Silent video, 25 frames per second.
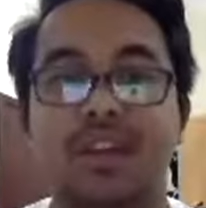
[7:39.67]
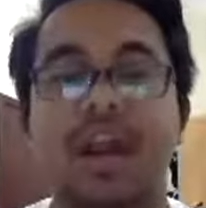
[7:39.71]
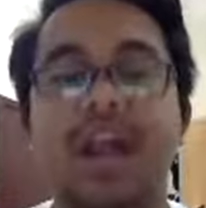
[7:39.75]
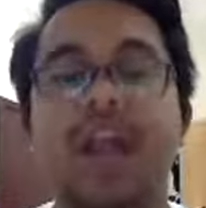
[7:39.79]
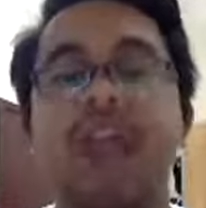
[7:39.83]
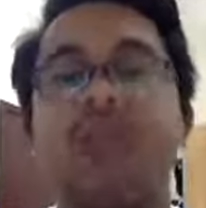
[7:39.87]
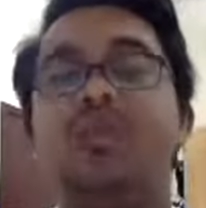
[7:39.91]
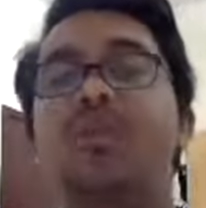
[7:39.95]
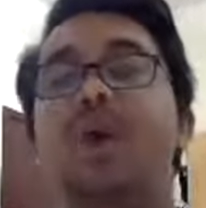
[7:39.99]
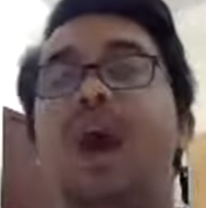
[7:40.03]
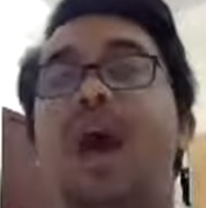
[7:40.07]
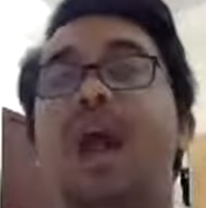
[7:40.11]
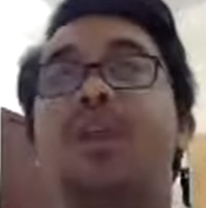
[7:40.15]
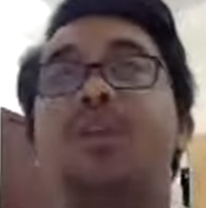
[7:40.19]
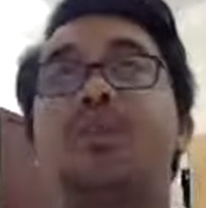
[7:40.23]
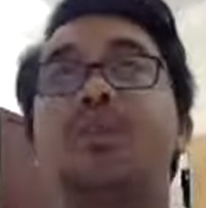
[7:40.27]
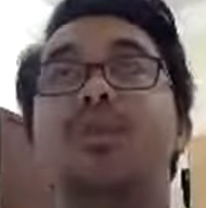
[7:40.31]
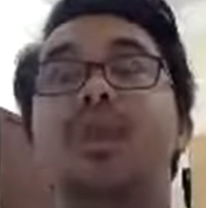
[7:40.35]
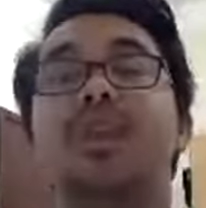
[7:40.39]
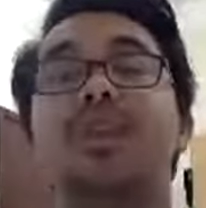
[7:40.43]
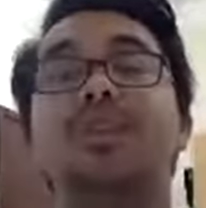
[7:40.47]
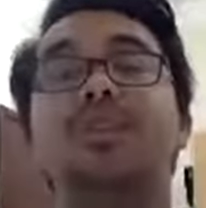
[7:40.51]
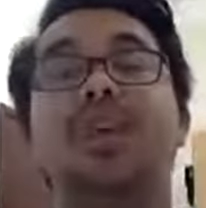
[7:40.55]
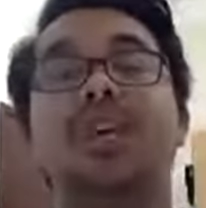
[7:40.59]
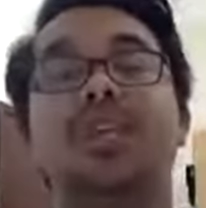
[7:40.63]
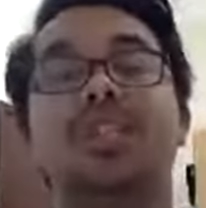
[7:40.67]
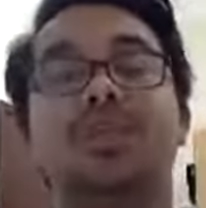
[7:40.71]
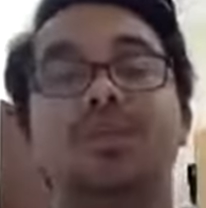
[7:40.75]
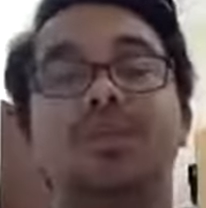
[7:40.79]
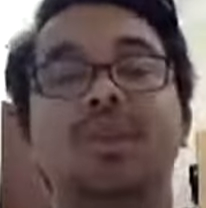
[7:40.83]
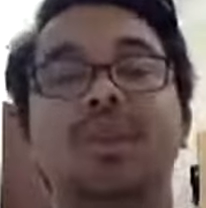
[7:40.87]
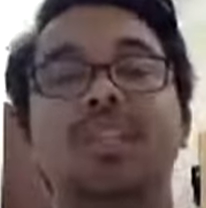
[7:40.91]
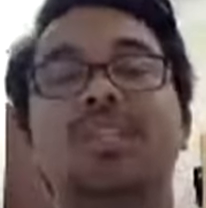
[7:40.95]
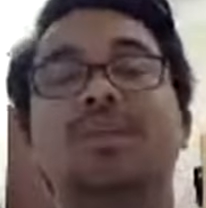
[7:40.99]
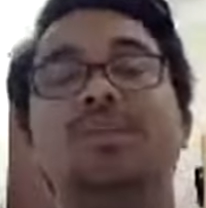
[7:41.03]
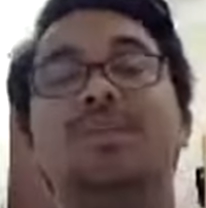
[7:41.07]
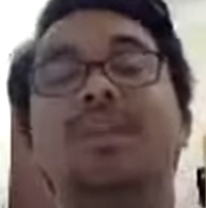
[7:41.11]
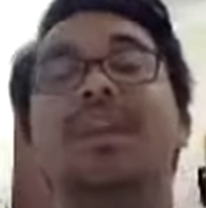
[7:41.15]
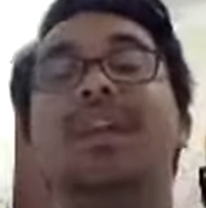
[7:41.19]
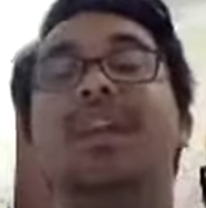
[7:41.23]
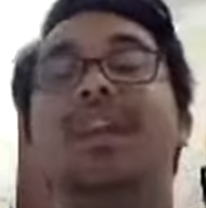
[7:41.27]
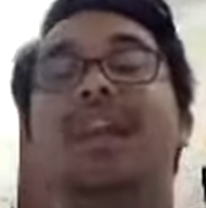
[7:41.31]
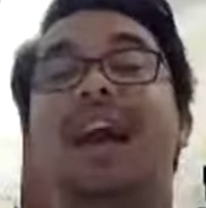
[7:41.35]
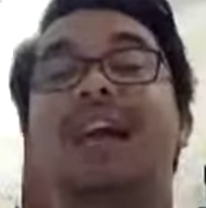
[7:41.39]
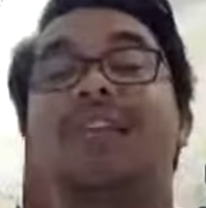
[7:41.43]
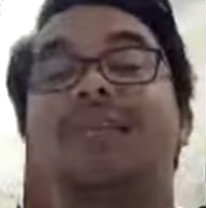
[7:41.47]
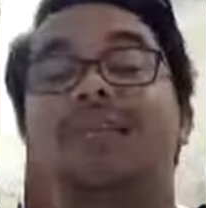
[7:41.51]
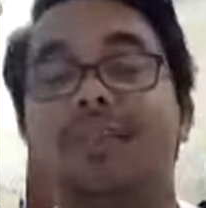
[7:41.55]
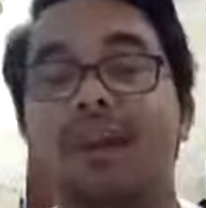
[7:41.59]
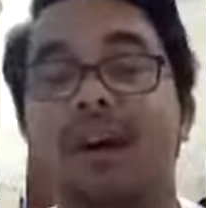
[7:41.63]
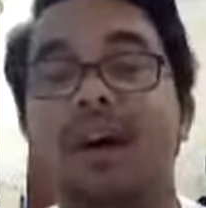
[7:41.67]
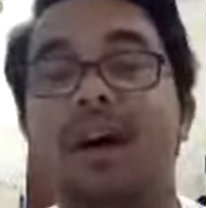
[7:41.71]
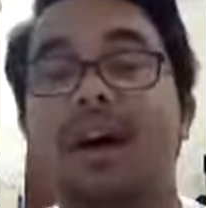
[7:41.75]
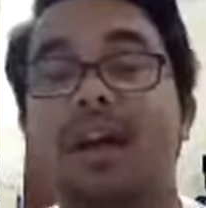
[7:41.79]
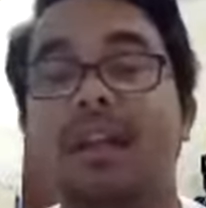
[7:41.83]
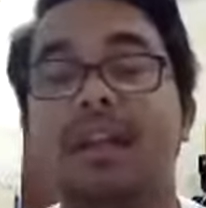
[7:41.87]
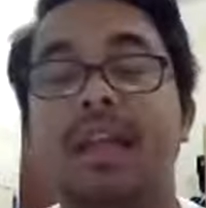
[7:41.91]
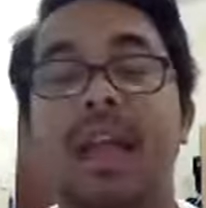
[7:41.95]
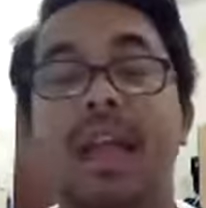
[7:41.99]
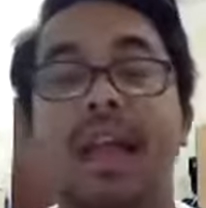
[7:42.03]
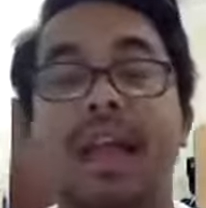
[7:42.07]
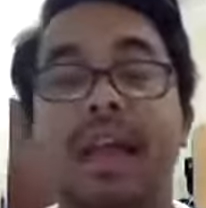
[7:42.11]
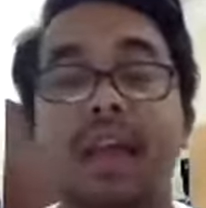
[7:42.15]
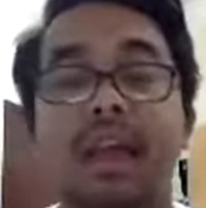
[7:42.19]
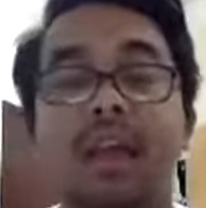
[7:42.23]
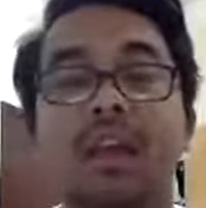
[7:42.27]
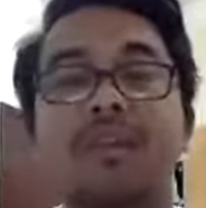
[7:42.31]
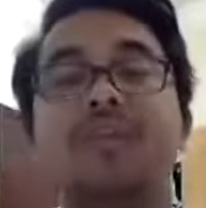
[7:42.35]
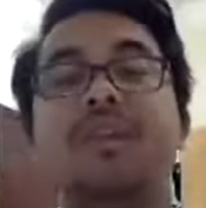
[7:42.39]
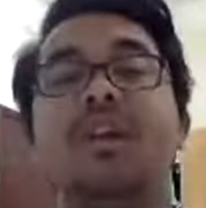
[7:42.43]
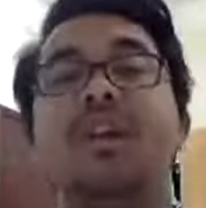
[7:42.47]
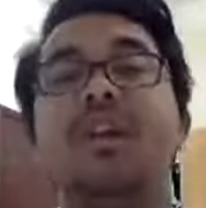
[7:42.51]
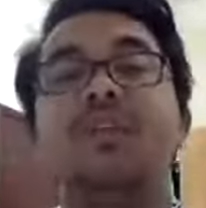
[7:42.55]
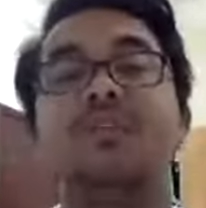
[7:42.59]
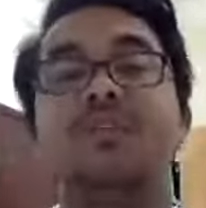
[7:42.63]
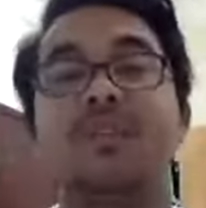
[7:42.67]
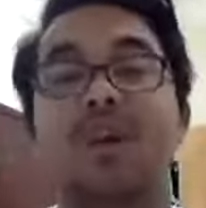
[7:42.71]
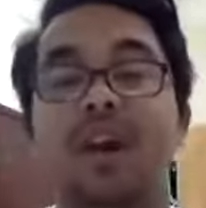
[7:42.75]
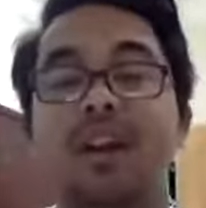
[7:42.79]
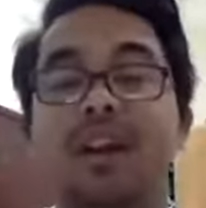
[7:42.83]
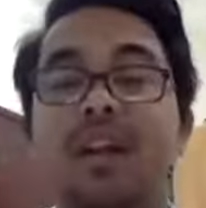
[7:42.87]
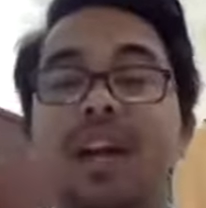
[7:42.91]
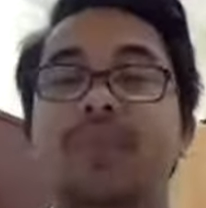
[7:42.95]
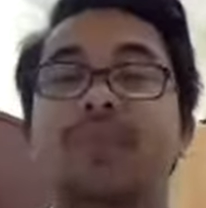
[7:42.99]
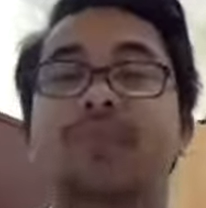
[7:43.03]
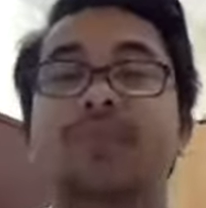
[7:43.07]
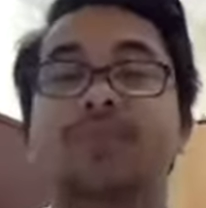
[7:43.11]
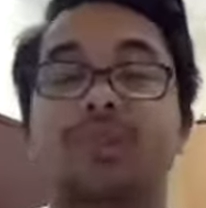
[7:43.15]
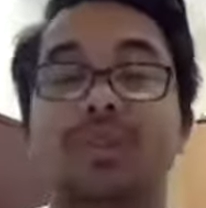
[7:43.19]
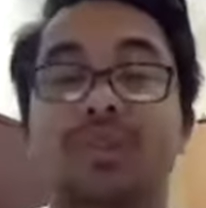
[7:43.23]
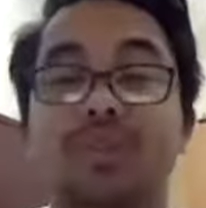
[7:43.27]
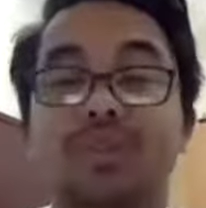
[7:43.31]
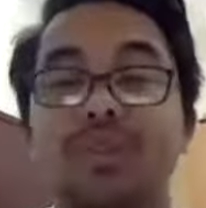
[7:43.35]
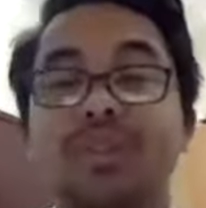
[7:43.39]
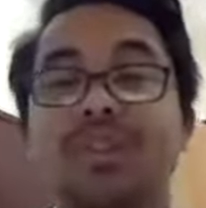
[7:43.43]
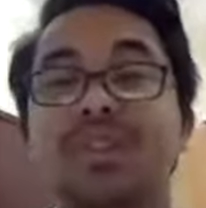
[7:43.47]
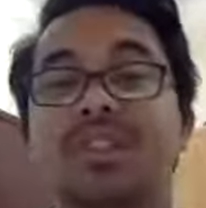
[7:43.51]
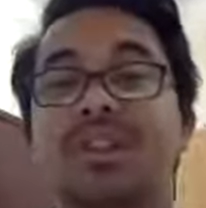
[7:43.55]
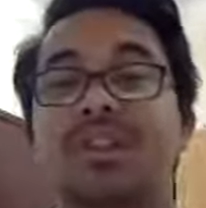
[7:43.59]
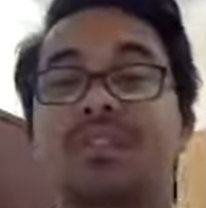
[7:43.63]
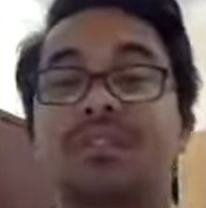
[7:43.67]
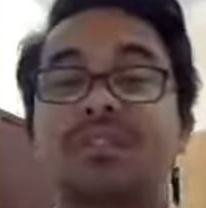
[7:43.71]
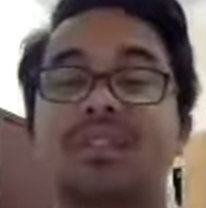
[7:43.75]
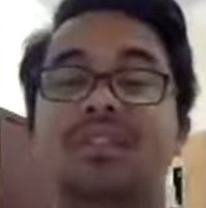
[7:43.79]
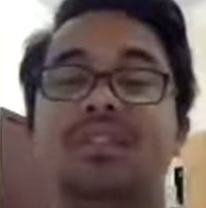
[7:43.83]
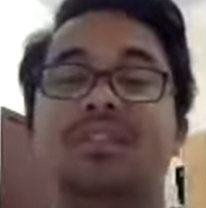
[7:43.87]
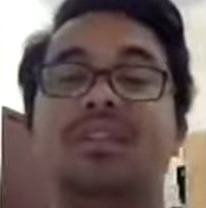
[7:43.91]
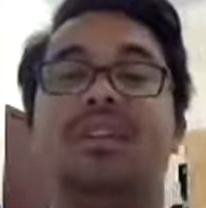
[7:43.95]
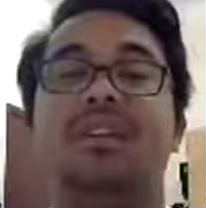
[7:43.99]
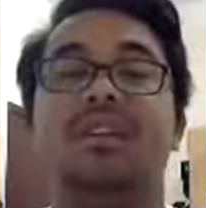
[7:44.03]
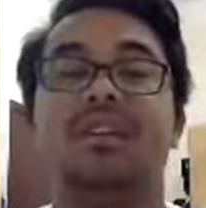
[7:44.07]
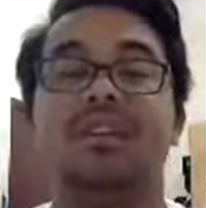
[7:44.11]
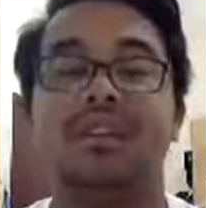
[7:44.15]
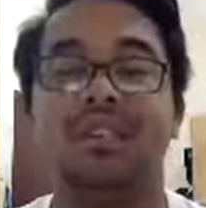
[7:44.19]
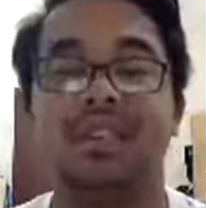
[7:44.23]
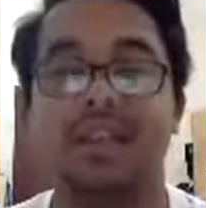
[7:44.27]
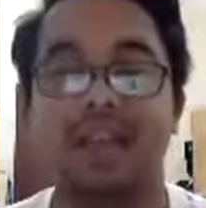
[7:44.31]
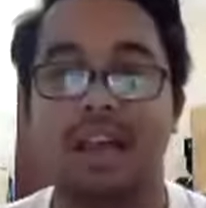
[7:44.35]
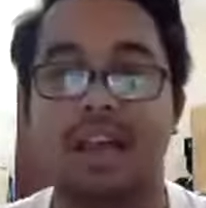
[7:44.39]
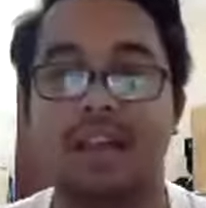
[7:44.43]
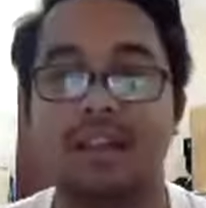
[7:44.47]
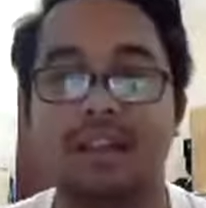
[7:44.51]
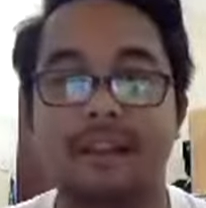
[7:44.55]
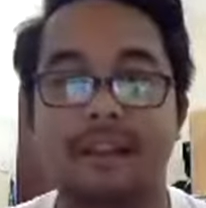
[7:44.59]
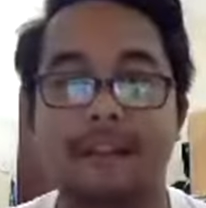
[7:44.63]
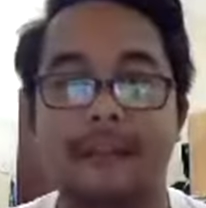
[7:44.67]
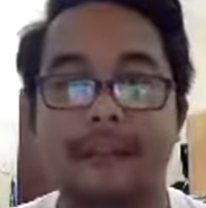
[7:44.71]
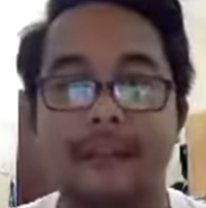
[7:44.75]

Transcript: Are you are you willing to experience being laughed at, even if you are not producing results yet?